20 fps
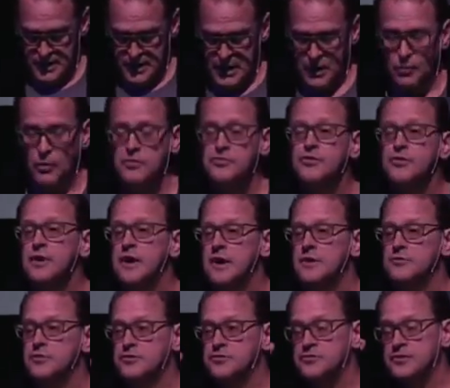I want you to
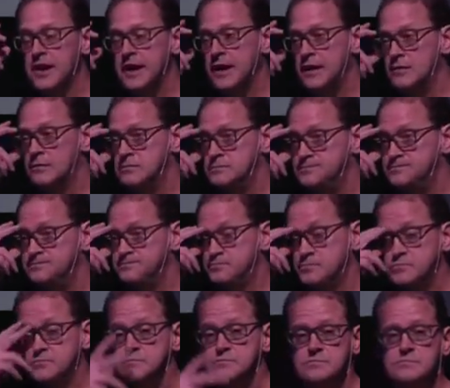understand,
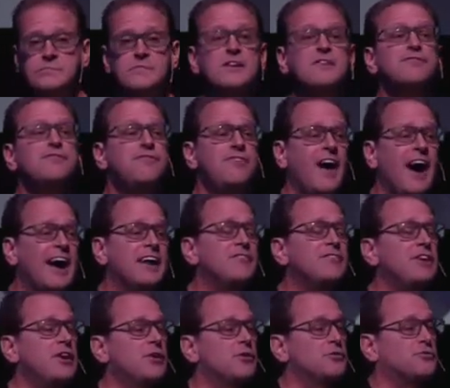5
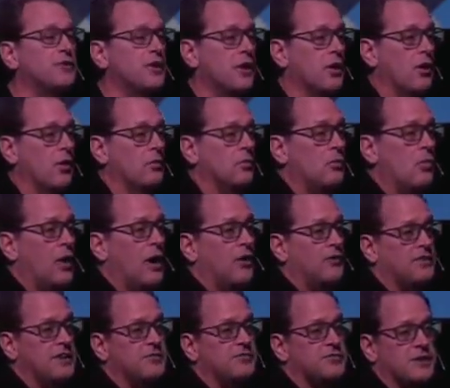years ago, while
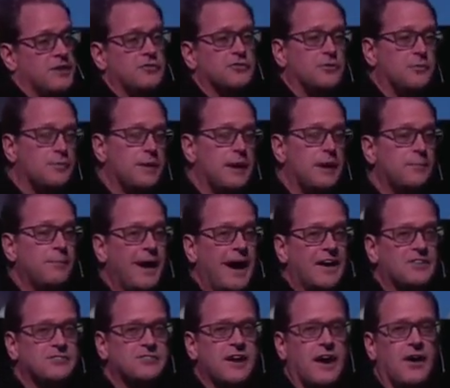these things are being
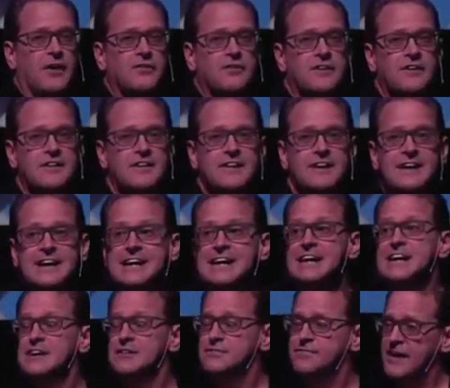passed out,
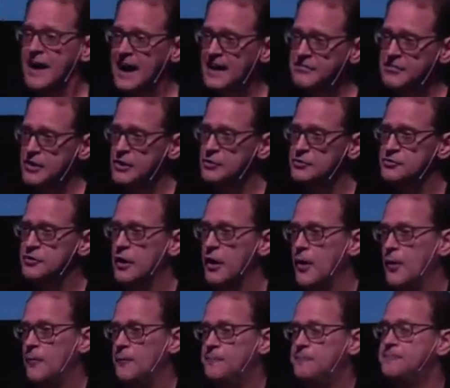5 years
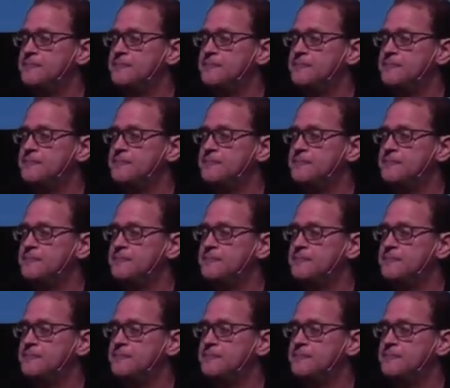ago,